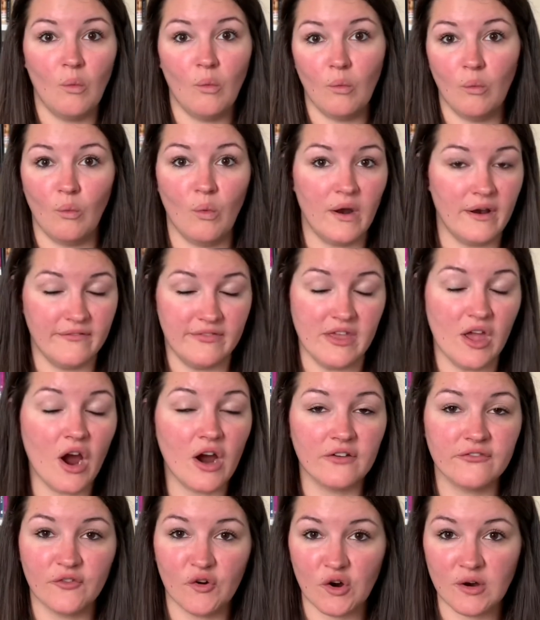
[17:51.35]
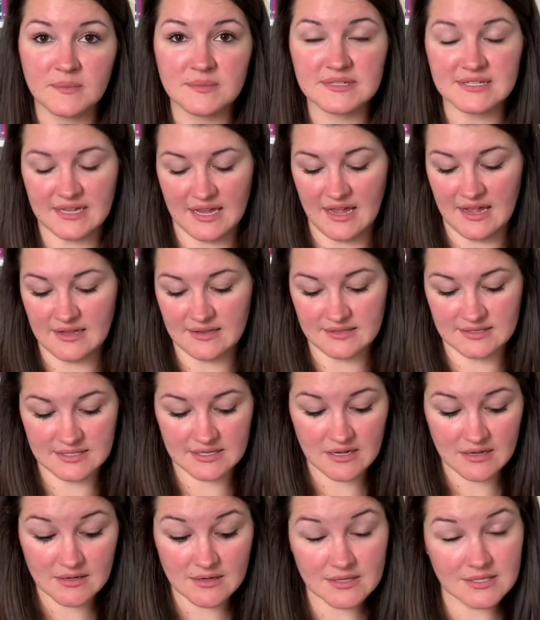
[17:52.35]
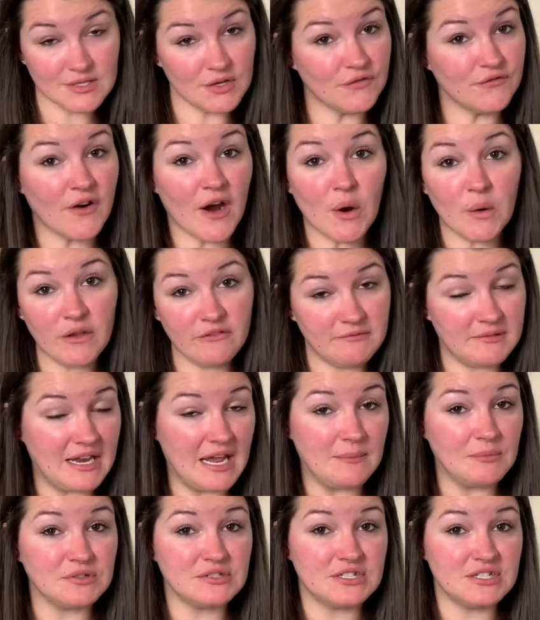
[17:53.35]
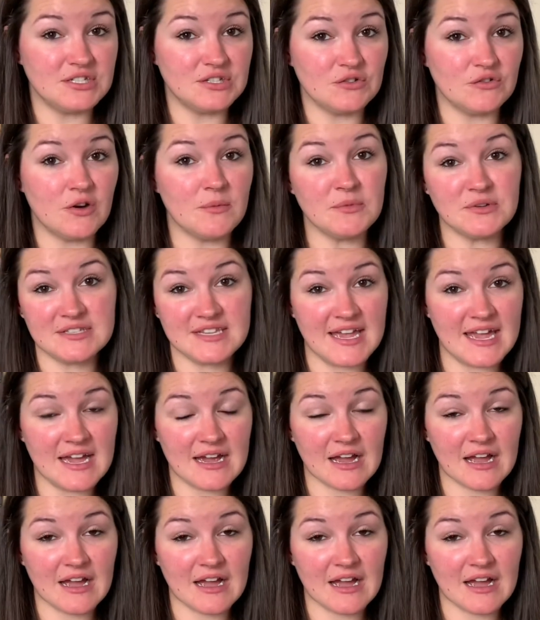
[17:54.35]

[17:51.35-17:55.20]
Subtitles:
one of the art forms, and so far we've been able to do a mosaic